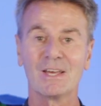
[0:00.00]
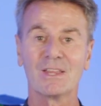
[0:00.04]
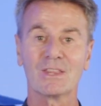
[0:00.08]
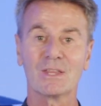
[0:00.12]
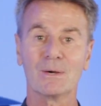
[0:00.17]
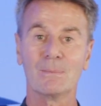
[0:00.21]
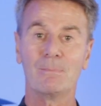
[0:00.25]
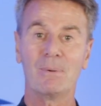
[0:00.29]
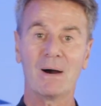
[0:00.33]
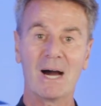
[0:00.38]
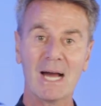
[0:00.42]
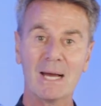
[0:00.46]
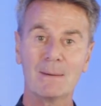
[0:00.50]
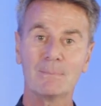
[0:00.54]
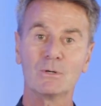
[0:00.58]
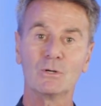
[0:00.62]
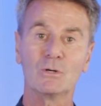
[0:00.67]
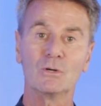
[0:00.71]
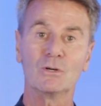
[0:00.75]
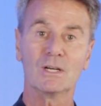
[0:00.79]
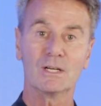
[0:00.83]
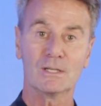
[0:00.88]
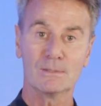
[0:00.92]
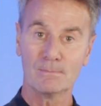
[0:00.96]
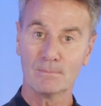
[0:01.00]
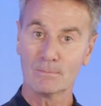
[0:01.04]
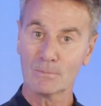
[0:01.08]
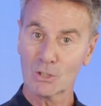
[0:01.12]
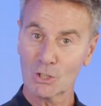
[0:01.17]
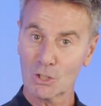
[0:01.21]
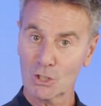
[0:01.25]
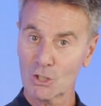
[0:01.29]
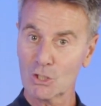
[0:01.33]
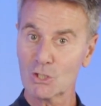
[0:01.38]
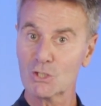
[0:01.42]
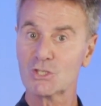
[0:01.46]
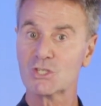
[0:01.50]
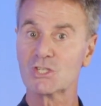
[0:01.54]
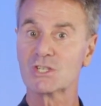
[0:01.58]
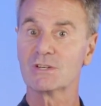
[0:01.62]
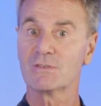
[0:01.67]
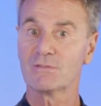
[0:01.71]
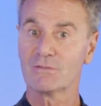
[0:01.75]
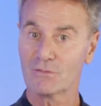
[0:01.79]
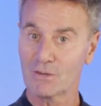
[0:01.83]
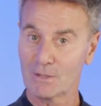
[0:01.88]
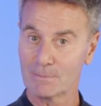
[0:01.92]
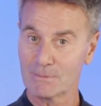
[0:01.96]
the Bible emerged
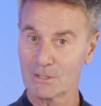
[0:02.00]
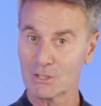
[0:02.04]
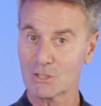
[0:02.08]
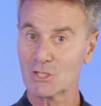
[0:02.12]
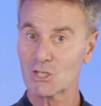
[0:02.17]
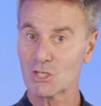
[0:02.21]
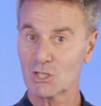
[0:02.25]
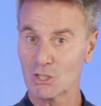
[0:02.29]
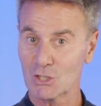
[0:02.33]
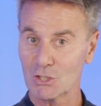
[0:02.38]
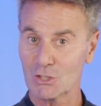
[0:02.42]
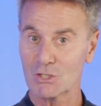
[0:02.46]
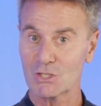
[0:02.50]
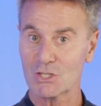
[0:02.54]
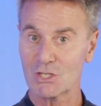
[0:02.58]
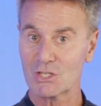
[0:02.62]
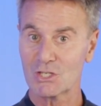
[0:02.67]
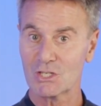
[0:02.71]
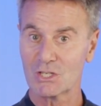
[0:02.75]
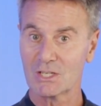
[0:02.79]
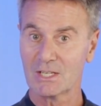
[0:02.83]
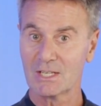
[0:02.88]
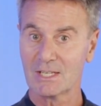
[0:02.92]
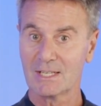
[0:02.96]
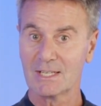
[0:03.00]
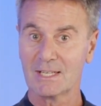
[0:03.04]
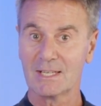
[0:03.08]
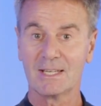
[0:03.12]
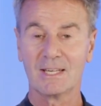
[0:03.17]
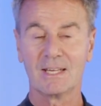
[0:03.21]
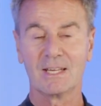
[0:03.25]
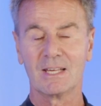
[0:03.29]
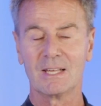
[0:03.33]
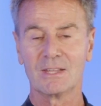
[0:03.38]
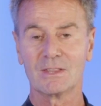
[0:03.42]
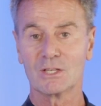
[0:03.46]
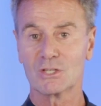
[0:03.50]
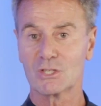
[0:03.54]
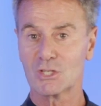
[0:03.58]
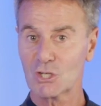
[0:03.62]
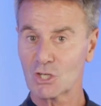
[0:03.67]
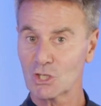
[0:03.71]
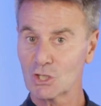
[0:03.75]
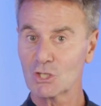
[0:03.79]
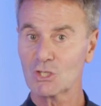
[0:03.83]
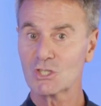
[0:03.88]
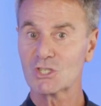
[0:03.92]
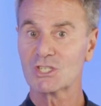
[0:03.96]
from the church. The
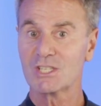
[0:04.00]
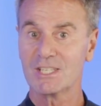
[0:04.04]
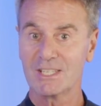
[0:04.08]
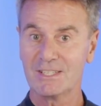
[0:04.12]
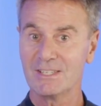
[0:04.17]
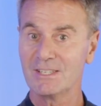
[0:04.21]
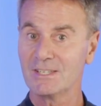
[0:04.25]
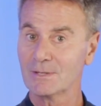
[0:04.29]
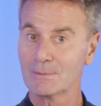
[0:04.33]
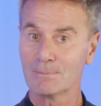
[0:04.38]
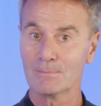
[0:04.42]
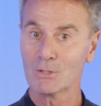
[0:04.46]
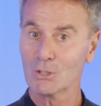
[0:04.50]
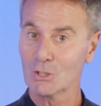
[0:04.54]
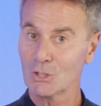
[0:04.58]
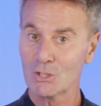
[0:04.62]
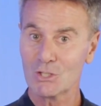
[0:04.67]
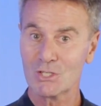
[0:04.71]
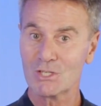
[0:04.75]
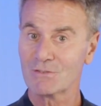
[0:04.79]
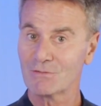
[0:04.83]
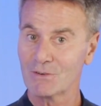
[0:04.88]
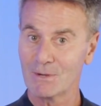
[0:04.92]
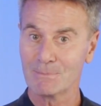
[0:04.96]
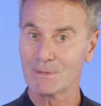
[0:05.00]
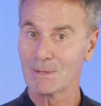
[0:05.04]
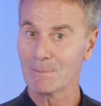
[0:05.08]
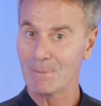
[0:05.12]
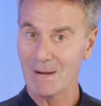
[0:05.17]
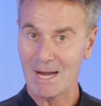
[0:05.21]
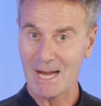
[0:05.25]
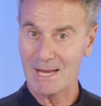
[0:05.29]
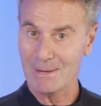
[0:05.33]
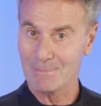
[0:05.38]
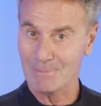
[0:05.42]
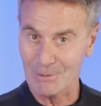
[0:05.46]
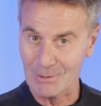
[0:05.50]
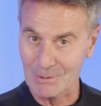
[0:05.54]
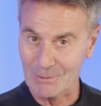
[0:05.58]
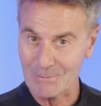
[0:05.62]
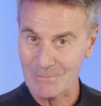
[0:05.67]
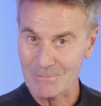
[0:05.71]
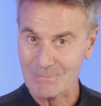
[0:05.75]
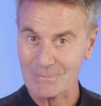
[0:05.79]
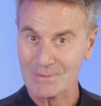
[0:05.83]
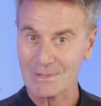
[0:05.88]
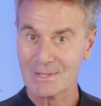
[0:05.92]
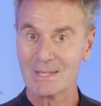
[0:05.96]
church didn't emerge from the Bible.
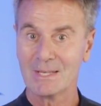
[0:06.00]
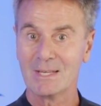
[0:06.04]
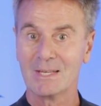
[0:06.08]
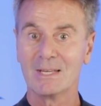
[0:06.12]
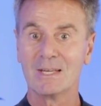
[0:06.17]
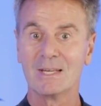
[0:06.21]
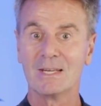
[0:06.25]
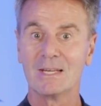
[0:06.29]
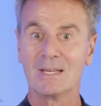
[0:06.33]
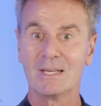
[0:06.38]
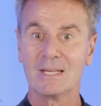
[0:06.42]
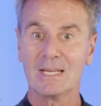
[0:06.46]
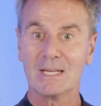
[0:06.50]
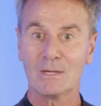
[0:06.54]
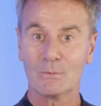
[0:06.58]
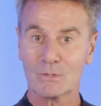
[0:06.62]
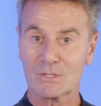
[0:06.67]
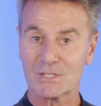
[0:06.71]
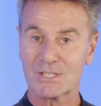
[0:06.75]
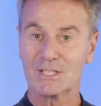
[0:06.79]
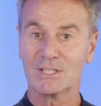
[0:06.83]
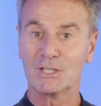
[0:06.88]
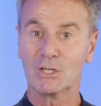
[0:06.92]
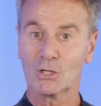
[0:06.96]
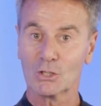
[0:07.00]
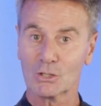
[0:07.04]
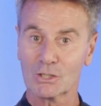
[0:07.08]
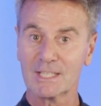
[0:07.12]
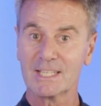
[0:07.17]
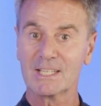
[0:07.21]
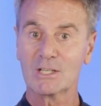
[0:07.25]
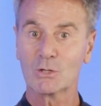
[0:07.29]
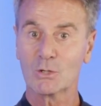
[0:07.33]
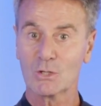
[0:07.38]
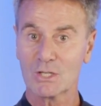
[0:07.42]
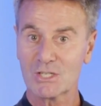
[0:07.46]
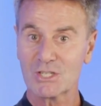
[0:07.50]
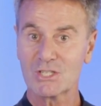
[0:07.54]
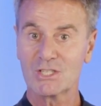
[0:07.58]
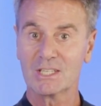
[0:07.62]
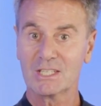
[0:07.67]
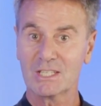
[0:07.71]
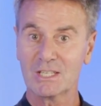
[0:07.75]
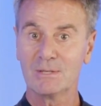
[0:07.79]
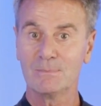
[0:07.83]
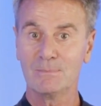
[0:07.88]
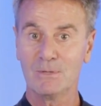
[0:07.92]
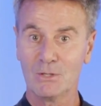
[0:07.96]
It was the early
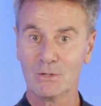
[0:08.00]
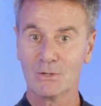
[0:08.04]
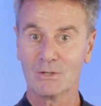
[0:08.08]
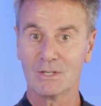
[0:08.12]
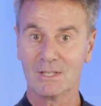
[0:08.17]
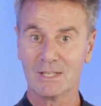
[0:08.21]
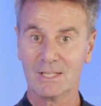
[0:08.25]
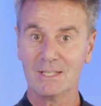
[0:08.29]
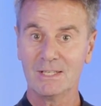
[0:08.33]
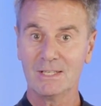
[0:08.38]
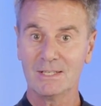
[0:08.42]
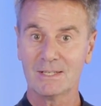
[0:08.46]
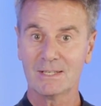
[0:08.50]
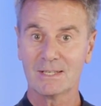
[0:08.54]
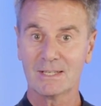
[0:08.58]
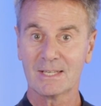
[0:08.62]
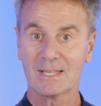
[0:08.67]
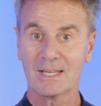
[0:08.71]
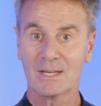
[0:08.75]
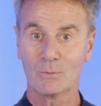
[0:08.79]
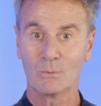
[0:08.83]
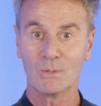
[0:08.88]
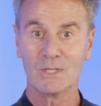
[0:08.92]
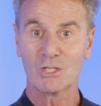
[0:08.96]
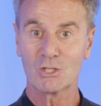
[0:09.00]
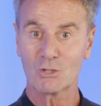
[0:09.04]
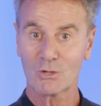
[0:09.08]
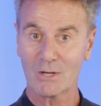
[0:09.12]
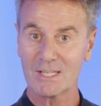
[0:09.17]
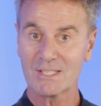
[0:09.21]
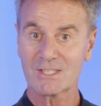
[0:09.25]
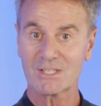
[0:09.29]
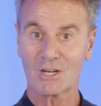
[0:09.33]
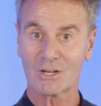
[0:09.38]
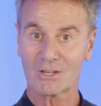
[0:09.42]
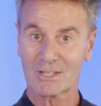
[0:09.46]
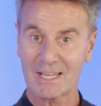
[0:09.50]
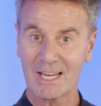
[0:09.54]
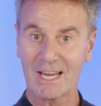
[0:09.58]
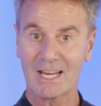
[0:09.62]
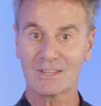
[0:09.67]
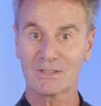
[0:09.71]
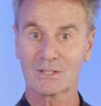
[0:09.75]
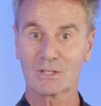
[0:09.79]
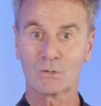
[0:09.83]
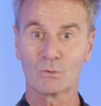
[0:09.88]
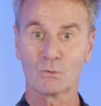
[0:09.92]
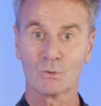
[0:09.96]
Christian community, and we trace our
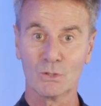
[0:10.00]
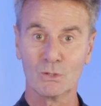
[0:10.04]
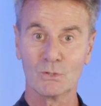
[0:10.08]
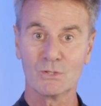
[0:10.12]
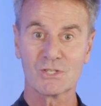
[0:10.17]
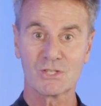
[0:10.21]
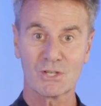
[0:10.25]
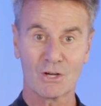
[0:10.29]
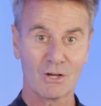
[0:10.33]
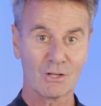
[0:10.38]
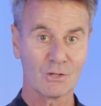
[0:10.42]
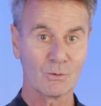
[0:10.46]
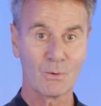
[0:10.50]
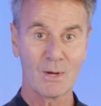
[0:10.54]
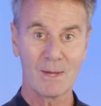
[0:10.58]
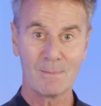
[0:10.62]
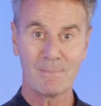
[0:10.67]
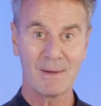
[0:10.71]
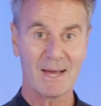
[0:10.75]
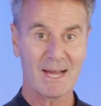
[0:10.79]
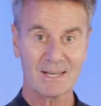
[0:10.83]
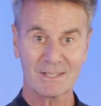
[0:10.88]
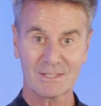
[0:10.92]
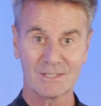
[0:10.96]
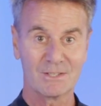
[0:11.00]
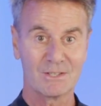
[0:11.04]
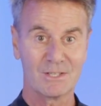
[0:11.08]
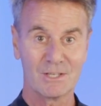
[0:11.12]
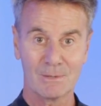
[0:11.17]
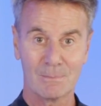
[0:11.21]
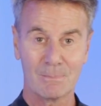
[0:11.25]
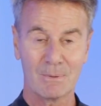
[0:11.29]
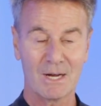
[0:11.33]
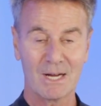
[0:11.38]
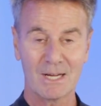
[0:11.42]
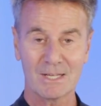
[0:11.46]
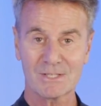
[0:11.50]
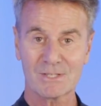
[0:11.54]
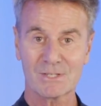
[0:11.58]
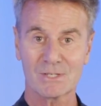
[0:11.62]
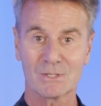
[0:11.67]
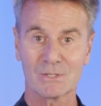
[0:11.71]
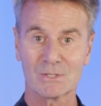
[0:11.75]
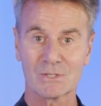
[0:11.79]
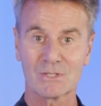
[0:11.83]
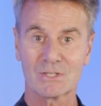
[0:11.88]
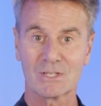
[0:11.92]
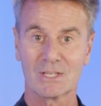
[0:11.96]
Catholic roots all the way back to the
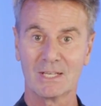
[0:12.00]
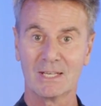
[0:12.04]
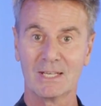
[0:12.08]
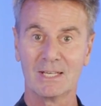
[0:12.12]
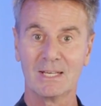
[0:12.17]
apostles,